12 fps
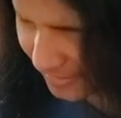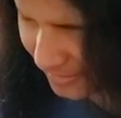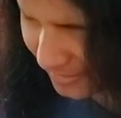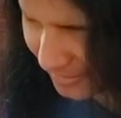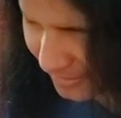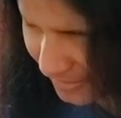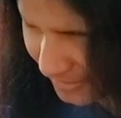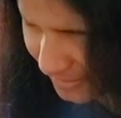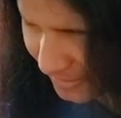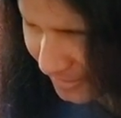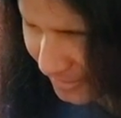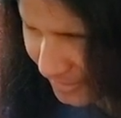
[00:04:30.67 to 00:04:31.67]
Sure,
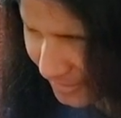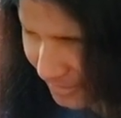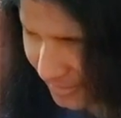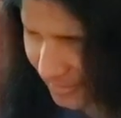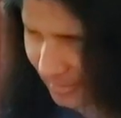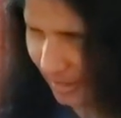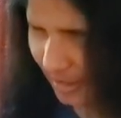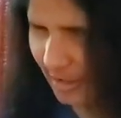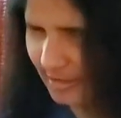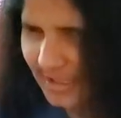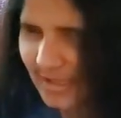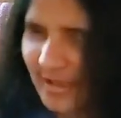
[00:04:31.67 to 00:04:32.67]
you can have
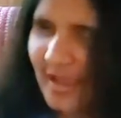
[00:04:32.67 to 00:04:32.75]
applesauce.